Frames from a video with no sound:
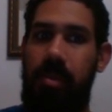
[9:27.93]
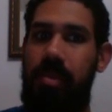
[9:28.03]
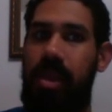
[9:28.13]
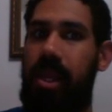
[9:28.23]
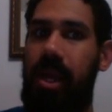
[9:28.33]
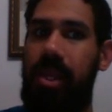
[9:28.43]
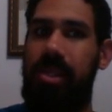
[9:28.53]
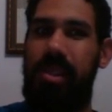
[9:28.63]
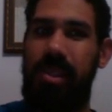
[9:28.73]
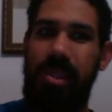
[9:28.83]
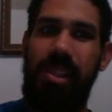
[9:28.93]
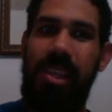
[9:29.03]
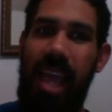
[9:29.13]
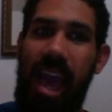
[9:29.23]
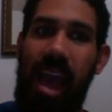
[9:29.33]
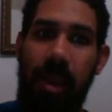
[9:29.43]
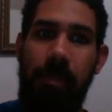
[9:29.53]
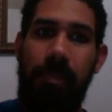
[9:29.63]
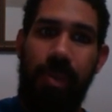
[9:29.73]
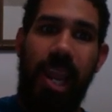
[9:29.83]
Because, yeah, I
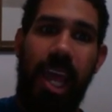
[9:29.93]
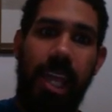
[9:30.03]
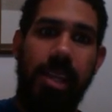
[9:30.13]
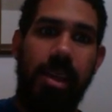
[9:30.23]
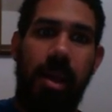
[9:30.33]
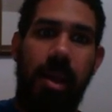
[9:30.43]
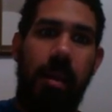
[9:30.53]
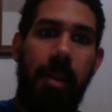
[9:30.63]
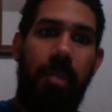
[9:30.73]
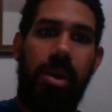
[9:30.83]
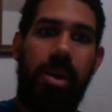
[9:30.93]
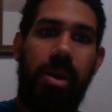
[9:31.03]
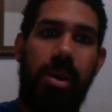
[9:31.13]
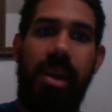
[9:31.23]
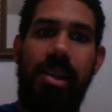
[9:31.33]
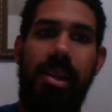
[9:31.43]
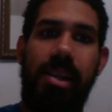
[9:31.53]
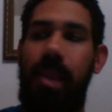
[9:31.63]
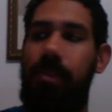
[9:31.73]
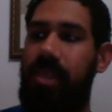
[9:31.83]
play Pokemon
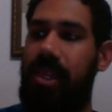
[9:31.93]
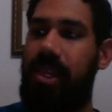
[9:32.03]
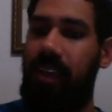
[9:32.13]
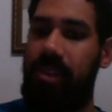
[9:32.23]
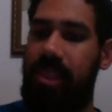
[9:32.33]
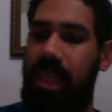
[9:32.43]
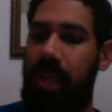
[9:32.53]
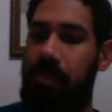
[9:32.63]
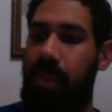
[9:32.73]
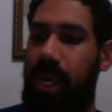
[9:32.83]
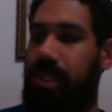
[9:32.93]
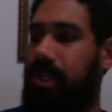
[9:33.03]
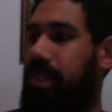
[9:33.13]
games and everything, but